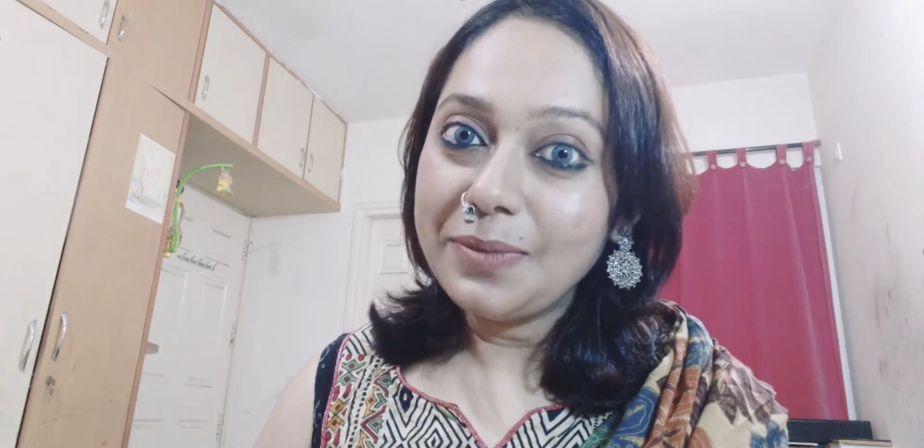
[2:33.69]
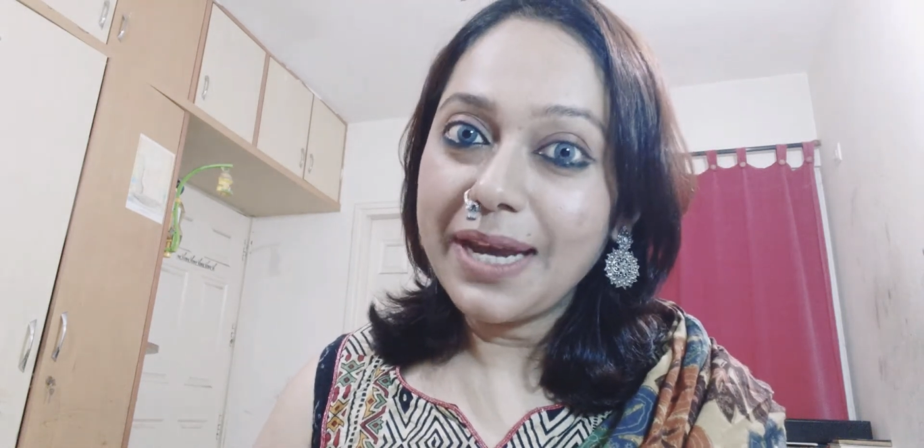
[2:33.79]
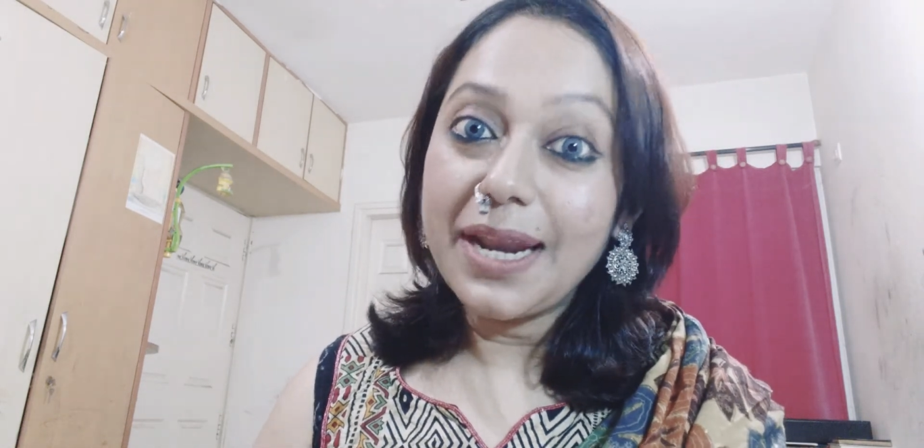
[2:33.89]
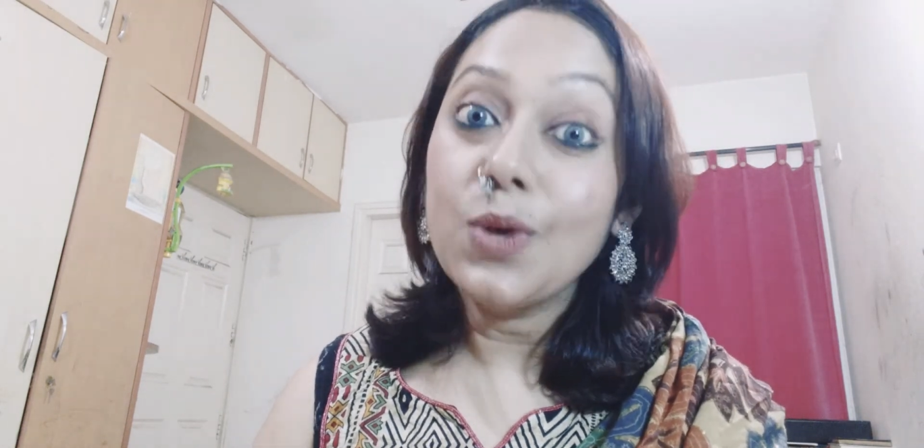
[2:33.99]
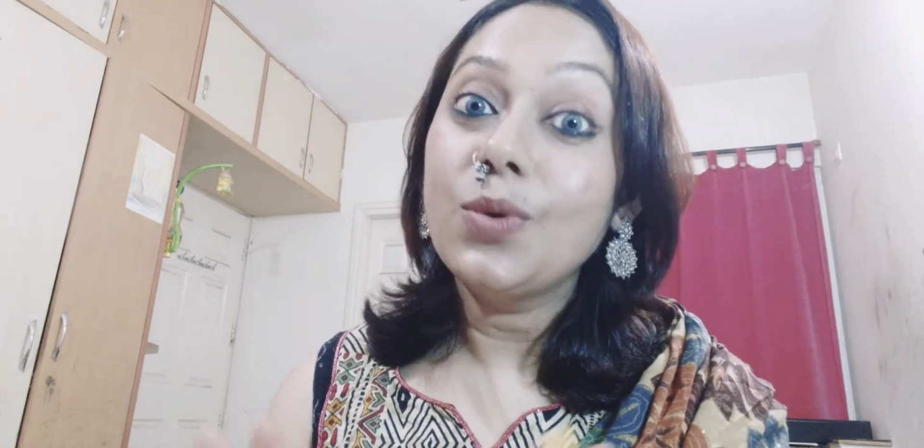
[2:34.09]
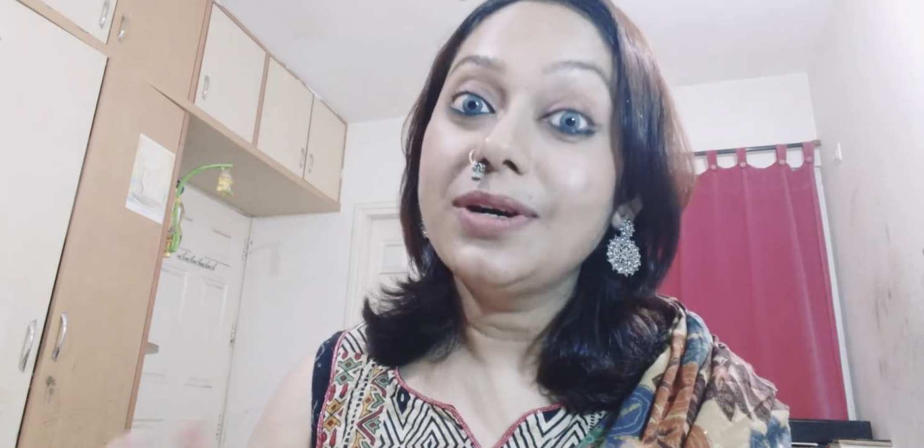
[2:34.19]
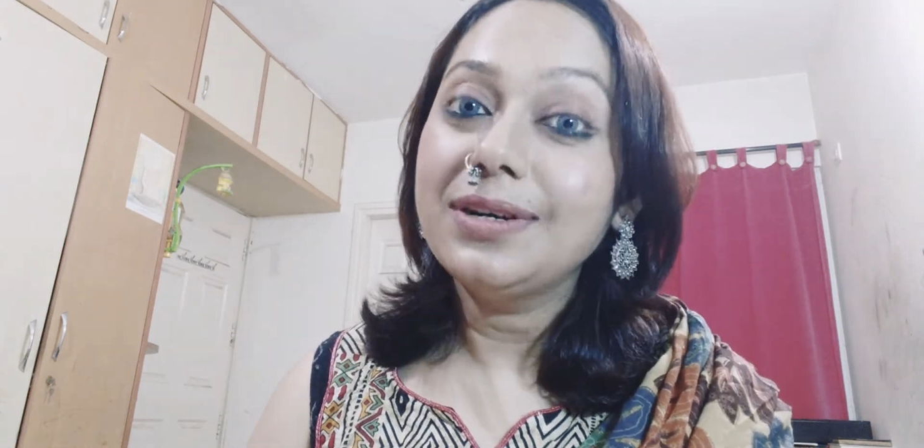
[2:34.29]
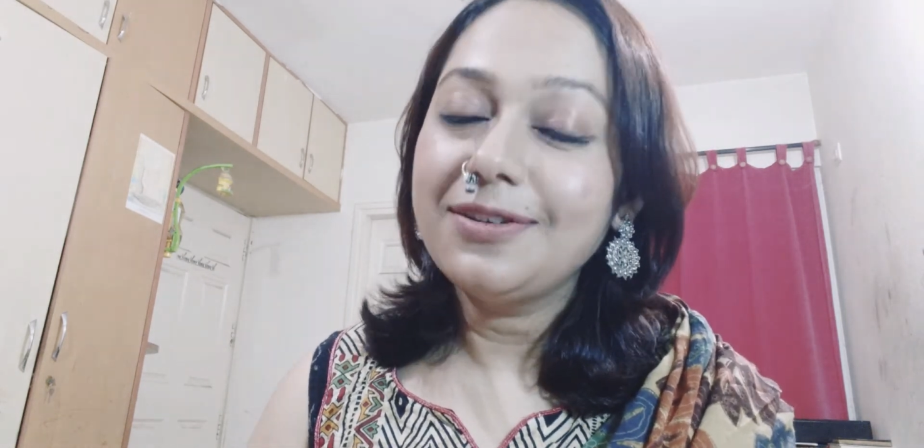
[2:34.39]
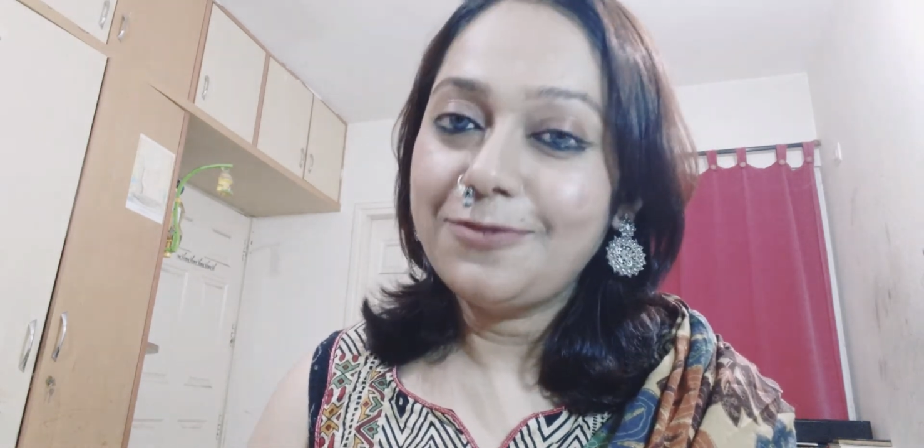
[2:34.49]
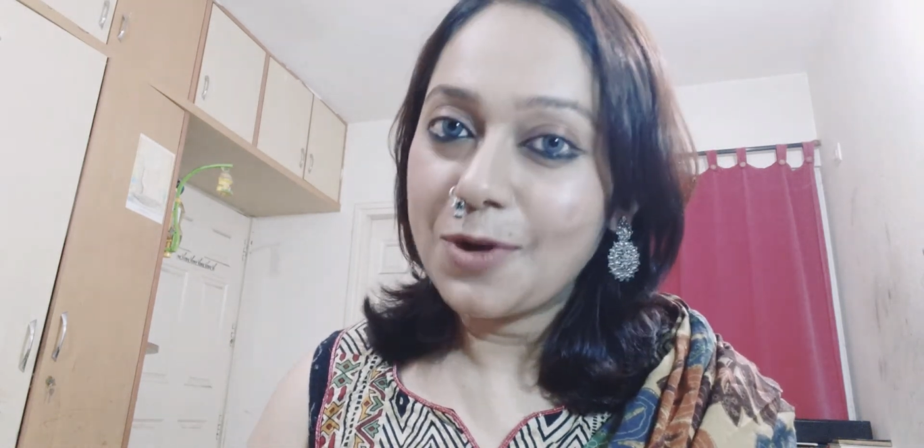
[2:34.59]
Can I
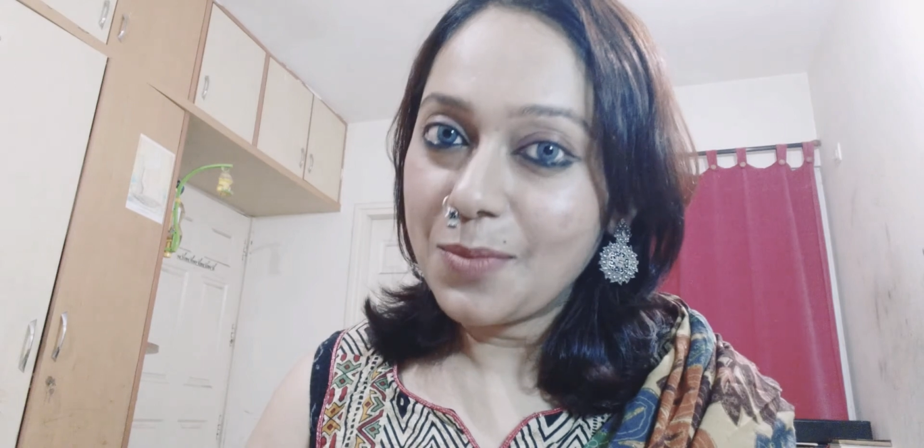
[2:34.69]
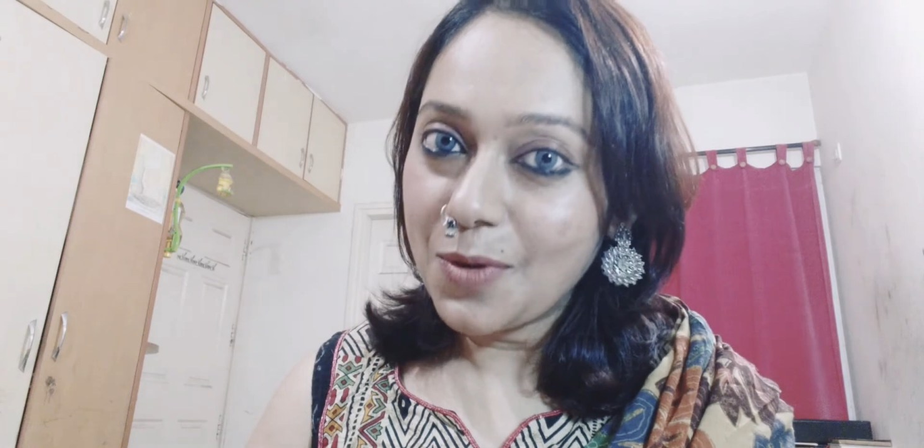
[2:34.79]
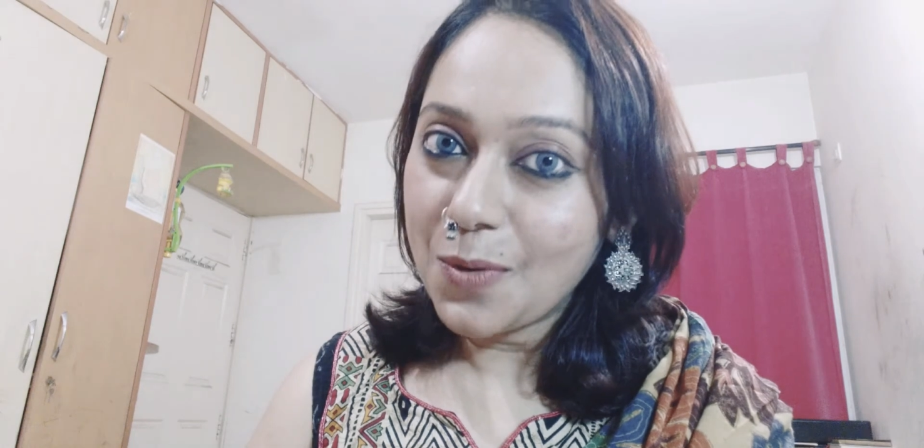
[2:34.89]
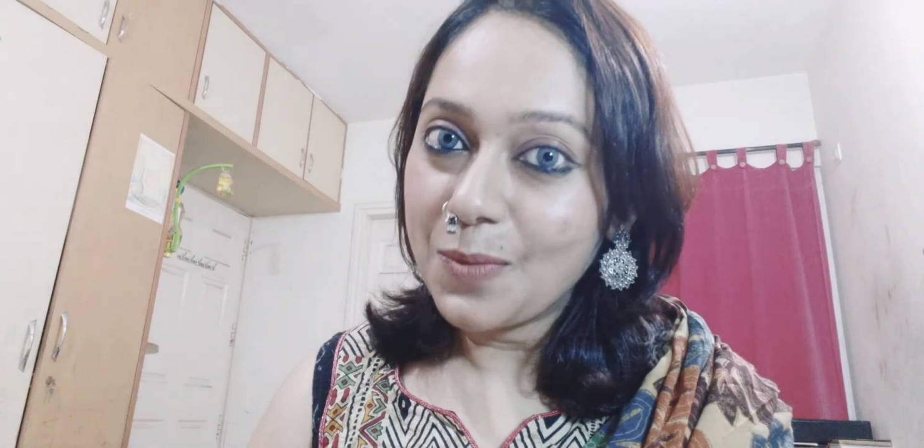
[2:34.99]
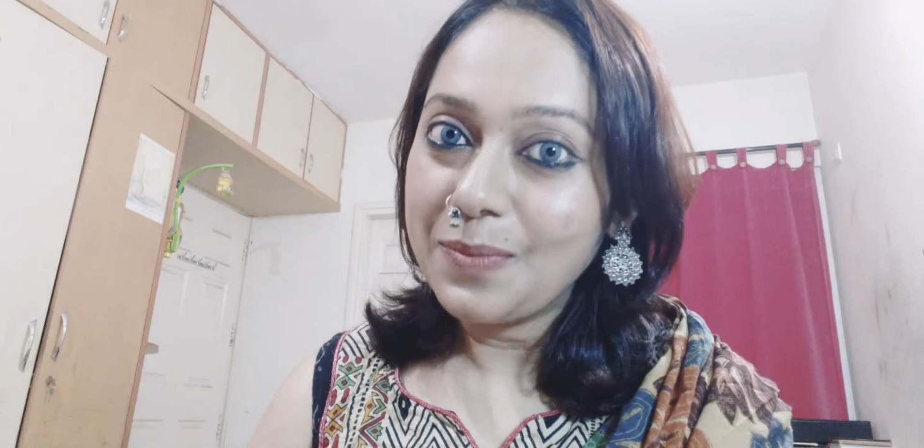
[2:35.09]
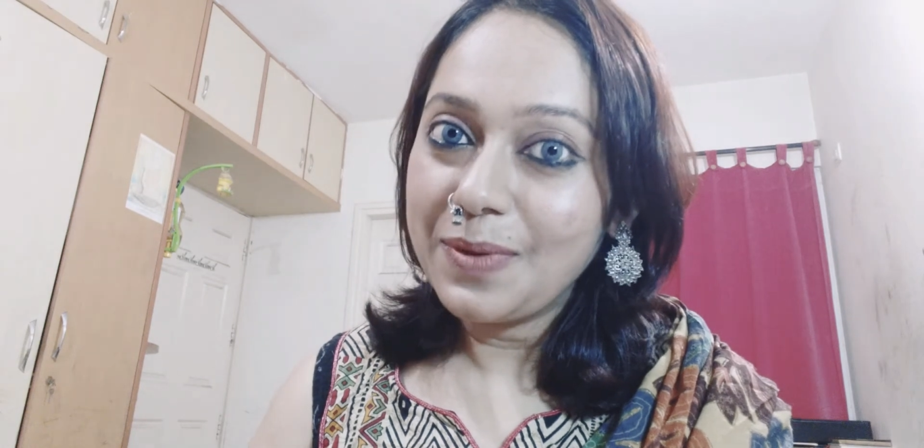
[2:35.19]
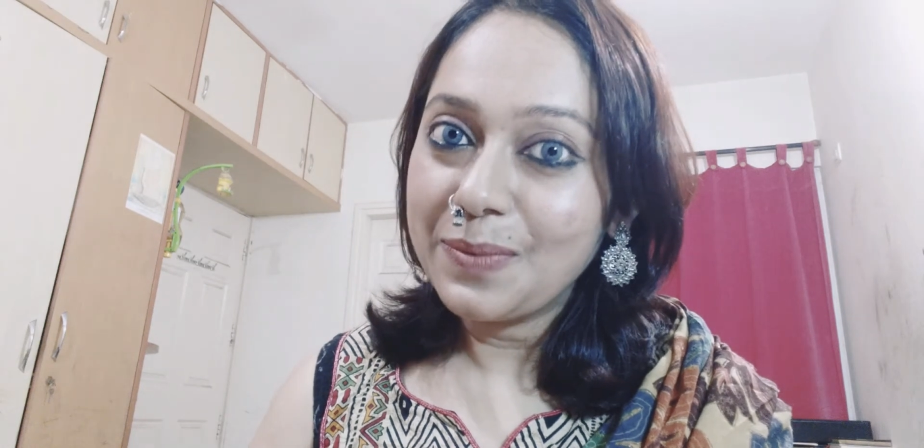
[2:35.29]
work from home?